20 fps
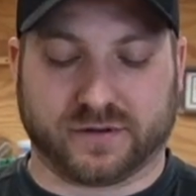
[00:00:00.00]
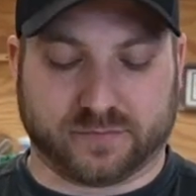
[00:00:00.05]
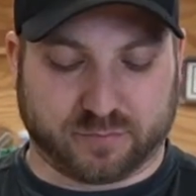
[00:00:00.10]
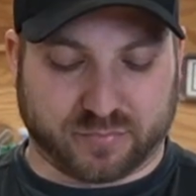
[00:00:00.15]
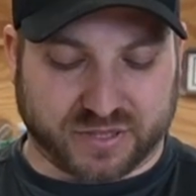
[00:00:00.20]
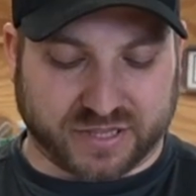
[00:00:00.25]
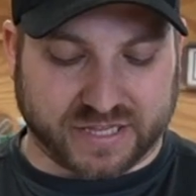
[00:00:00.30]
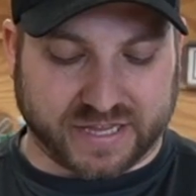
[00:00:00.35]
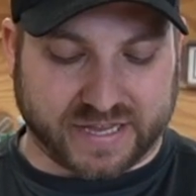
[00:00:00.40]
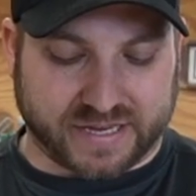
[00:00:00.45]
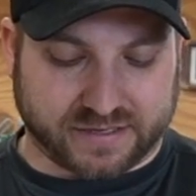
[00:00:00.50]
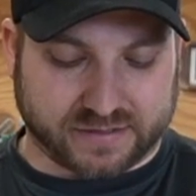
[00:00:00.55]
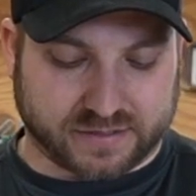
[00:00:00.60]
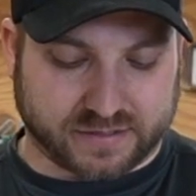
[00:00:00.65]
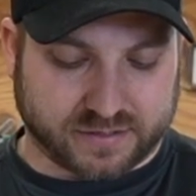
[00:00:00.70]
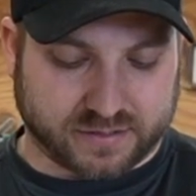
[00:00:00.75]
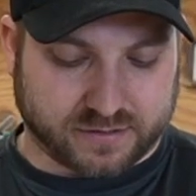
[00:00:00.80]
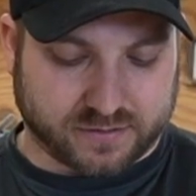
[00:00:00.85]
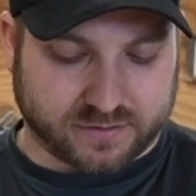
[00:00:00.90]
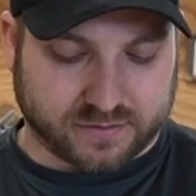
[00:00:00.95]

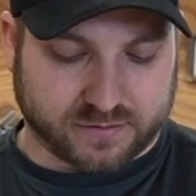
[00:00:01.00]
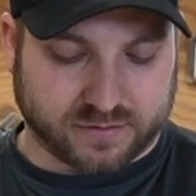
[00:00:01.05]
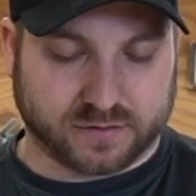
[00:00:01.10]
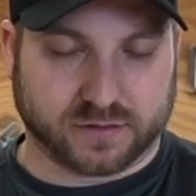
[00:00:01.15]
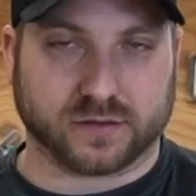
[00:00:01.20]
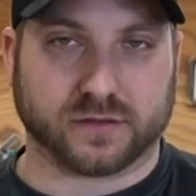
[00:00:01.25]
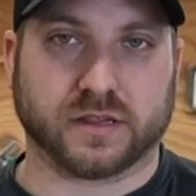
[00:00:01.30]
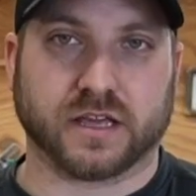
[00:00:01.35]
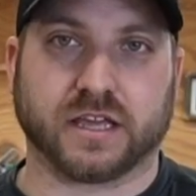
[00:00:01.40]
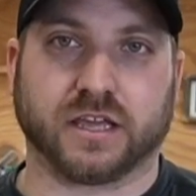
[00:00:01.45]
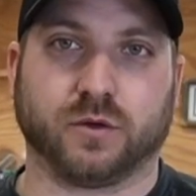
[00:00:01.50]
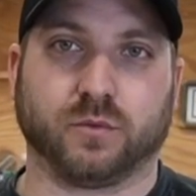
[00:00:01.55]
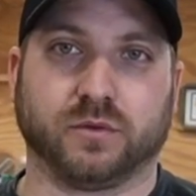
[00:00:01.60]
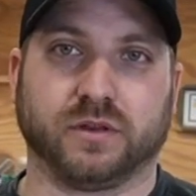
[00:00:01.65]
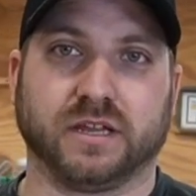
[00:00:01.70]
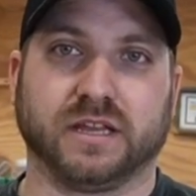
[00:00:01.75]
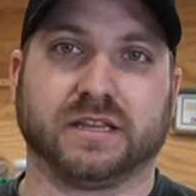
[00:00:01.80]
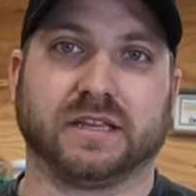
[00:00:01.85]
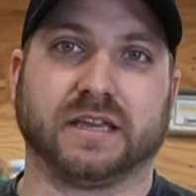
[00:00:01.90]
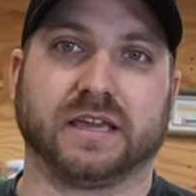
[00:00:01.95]
plate that you would
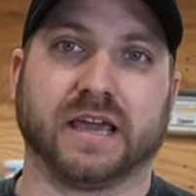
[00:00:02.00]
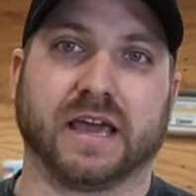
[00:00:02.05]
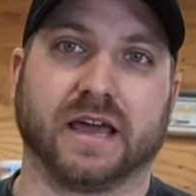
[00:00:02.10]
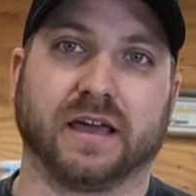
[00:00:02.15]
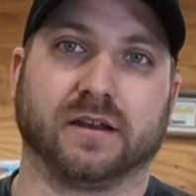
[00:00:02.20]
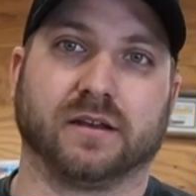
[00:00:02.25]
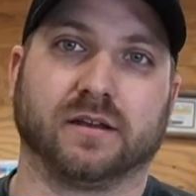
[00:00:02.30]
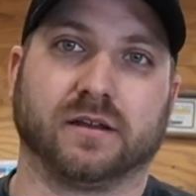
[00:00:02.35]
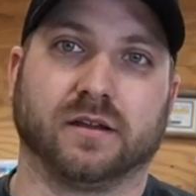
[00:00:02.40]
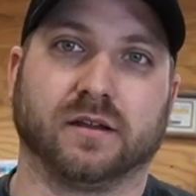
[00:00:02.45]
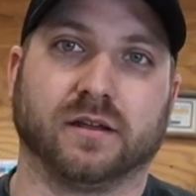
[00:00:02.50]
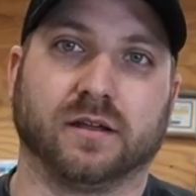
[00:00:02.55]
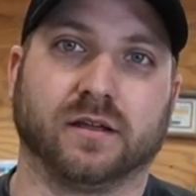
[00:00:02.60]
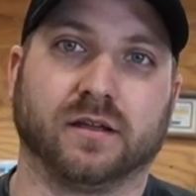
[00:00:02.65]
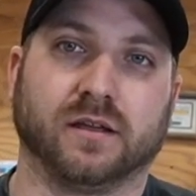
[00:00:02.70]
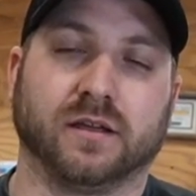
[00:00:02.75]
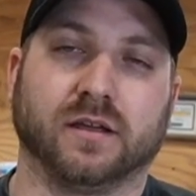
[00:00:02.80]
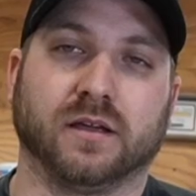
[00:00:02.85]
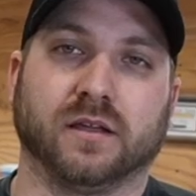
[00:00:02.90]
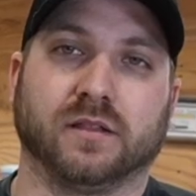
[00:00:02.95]
need to get.
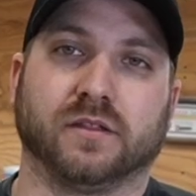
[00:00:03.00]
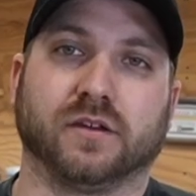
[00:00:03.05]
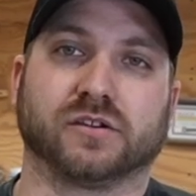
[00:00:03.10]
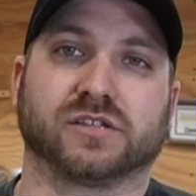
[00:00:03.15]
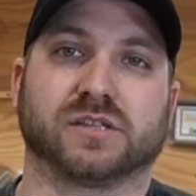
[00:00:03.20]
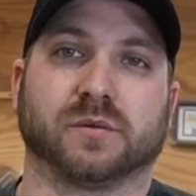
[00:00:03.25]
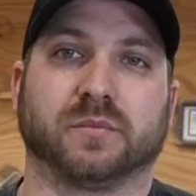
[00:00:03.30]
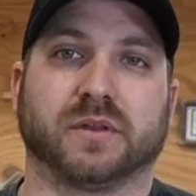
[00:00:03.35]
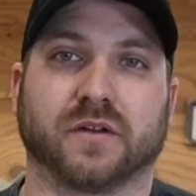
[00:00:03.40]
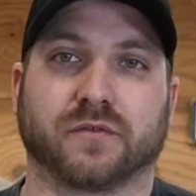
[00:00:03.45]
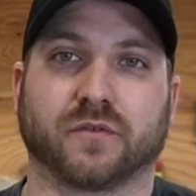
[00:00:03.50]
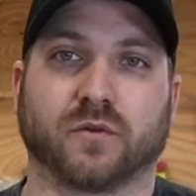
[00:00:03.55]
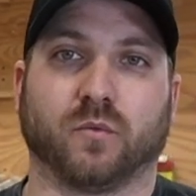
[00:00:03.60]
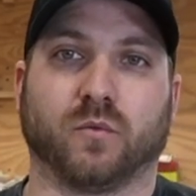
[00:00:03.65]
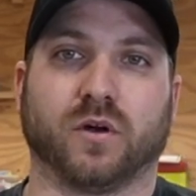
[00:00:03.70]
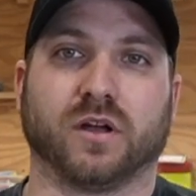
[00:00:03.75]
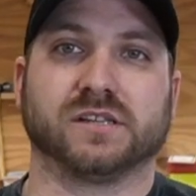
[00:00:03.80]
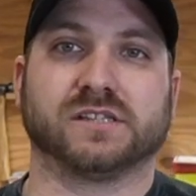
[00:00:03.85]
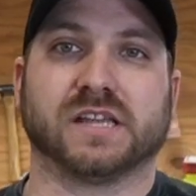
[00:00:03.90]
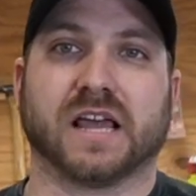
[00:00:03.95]
There's some different
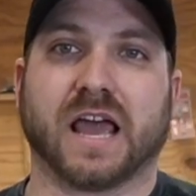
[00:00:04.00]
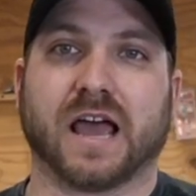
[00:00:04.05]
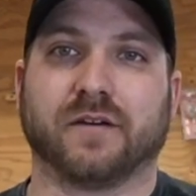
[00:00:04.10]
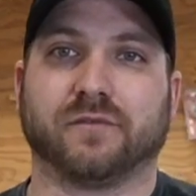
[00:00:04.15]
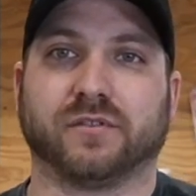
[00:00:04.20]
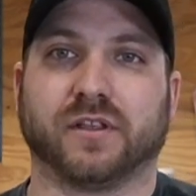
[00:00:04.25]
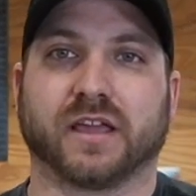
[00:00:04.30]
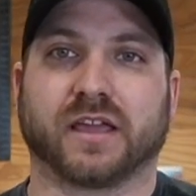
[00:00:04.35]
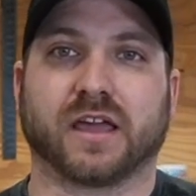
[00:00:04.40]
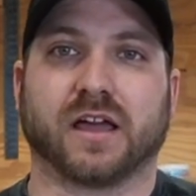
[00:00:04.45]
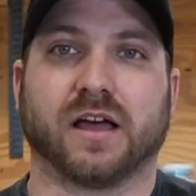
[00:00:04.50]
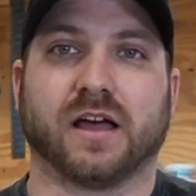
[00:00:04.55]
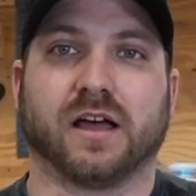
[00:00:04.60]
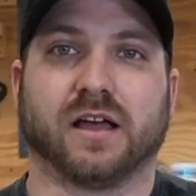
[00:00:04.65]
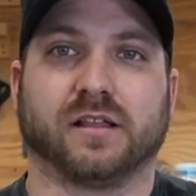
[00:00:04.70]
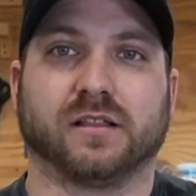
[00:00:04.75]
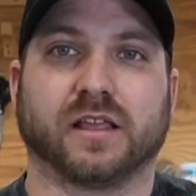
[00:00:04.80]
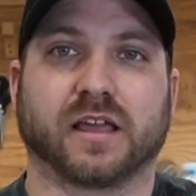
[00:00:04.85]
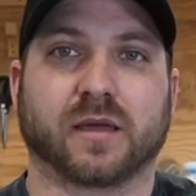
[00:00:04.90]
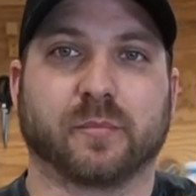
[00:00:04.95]
ones that have like
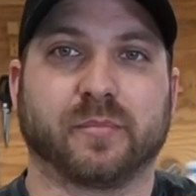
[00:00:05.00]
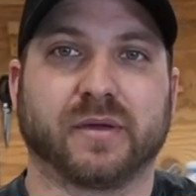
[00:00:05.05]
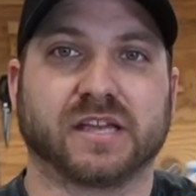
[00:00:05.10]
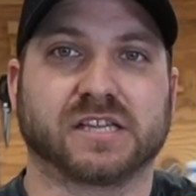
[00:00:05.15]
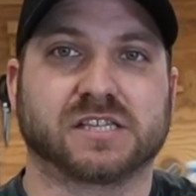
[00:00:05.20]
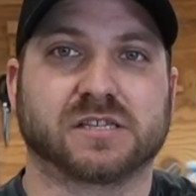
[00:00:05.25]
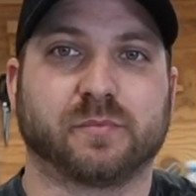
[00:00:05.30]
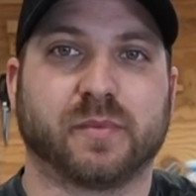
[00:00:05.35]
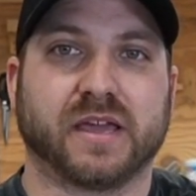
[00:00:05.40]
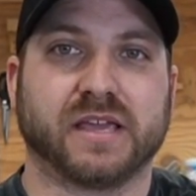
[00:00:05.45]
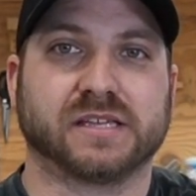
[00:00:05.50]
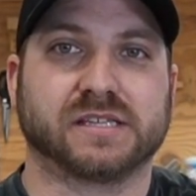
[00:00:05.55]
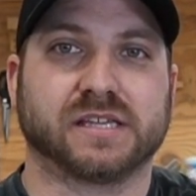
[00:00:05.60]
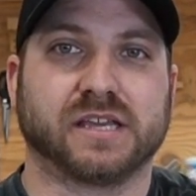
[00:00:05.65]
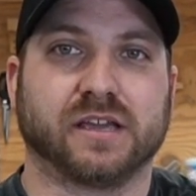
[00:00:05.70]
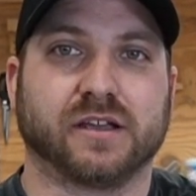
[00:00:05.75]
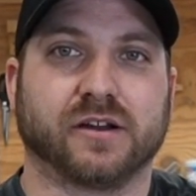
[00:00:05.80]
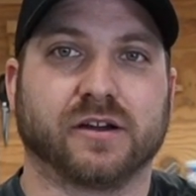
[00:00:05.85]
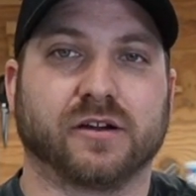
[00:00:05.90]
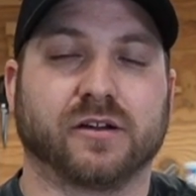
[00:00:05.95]
a big space
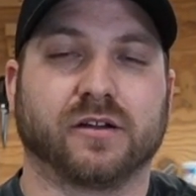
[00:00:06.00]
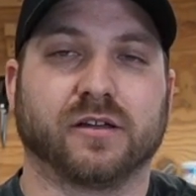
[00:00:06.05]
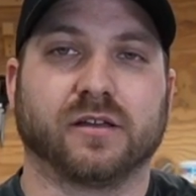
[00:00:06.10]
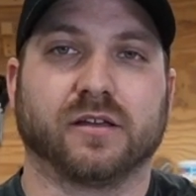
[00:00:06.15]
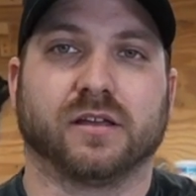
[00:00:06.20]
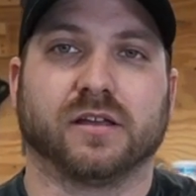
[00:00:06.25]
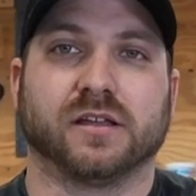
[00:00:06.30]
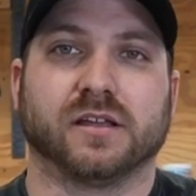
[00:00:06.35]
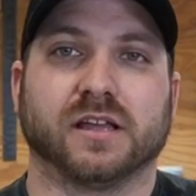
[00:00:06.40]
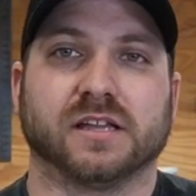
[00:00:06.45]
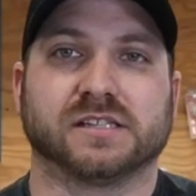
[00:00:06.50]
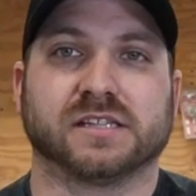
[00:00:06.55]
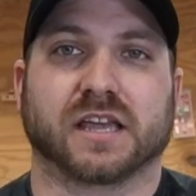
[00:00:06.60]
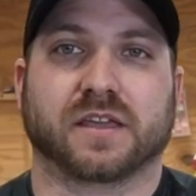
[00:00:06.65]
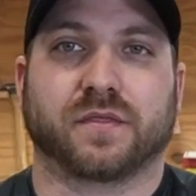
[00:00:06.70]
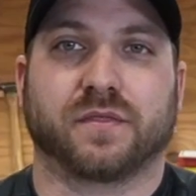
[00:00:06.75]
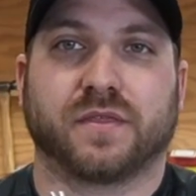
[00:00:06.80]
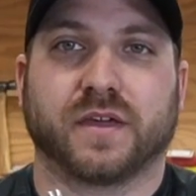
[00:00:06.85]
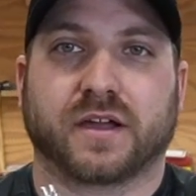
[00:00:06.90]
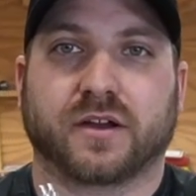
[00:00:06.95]
here. It's like
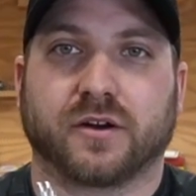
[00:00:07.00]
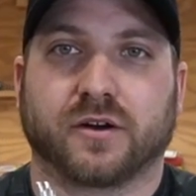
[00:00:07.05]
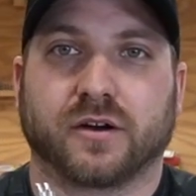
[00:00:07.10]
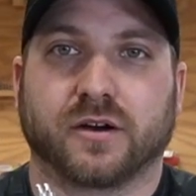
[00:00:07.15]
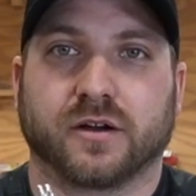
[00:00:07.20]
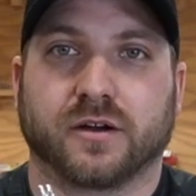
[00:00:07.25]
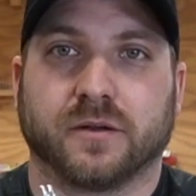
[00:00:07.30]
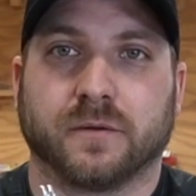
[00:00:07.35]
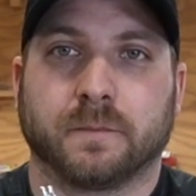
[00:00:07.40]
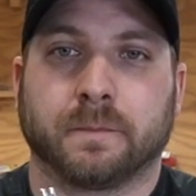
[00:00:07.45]
thicker,